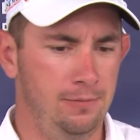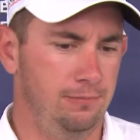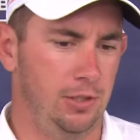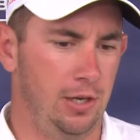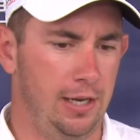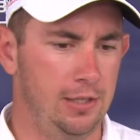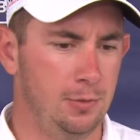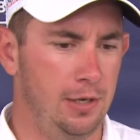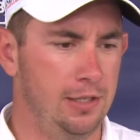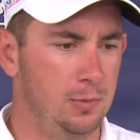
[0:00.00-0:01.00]
it is
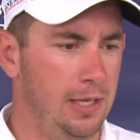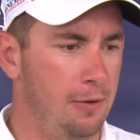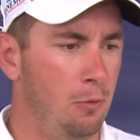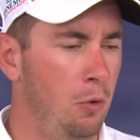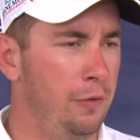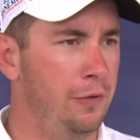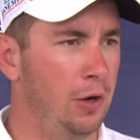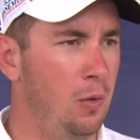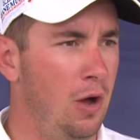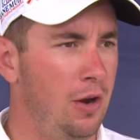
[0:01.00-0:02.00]
what it is. We get rewarded for it
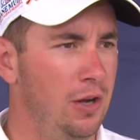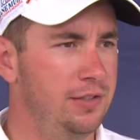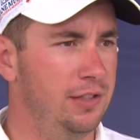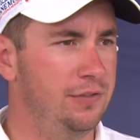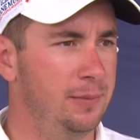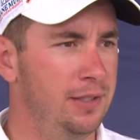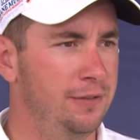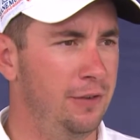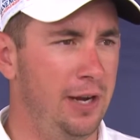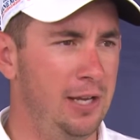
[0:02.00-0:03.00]
quite nicely from a
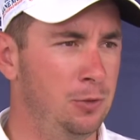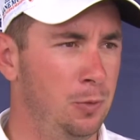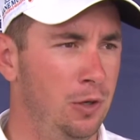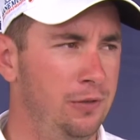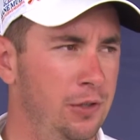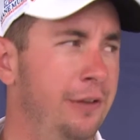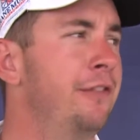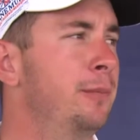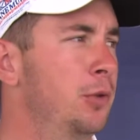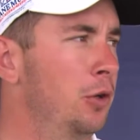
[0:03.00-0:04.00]
financial point of view and
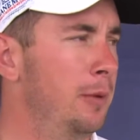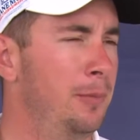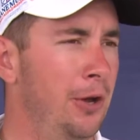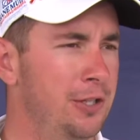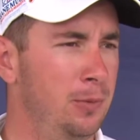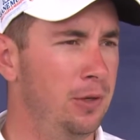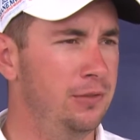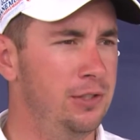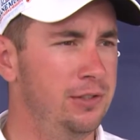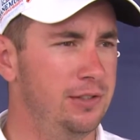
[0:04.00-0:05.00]
from tournament perks point of
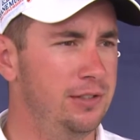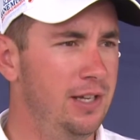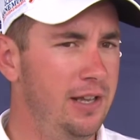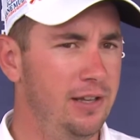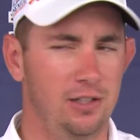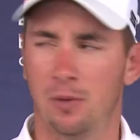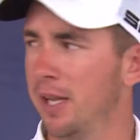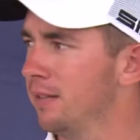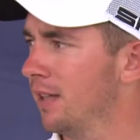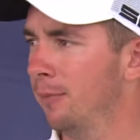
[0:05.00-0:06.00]
views, and we
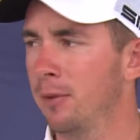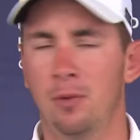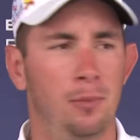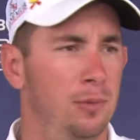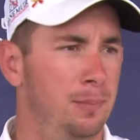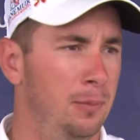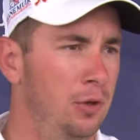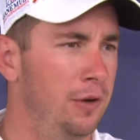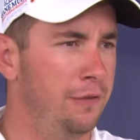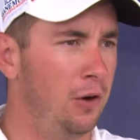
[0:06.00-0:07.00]
get to come to
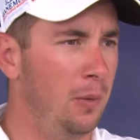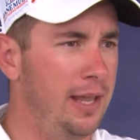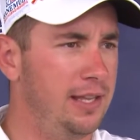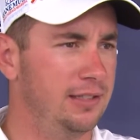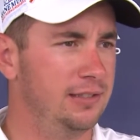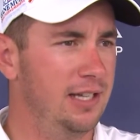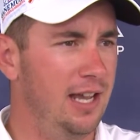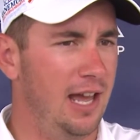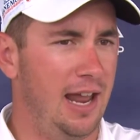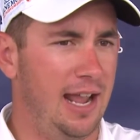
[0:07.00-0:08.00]
Bermuda for a week and
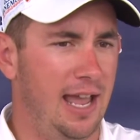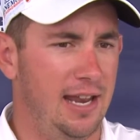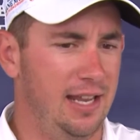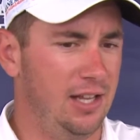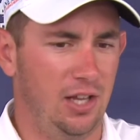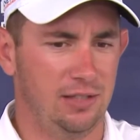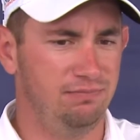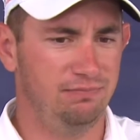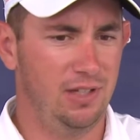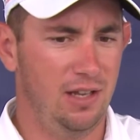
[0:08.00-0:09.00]
hang out here. Like,
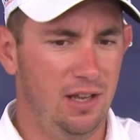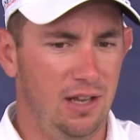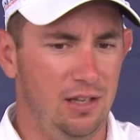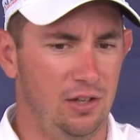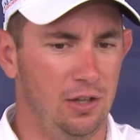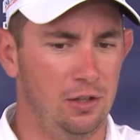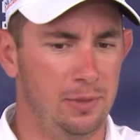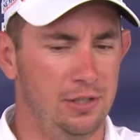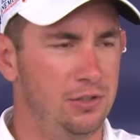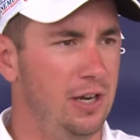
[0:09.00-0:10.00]
a little
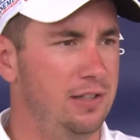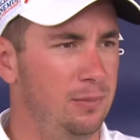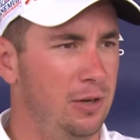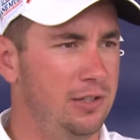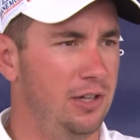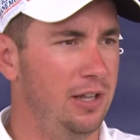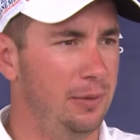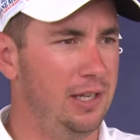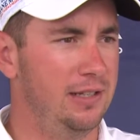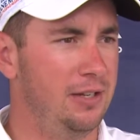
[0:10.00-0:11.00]
bit of stress and pressure, I think
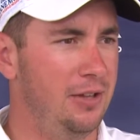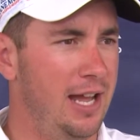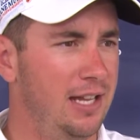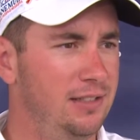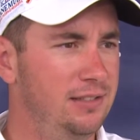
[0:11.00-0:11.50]
we can deal with that.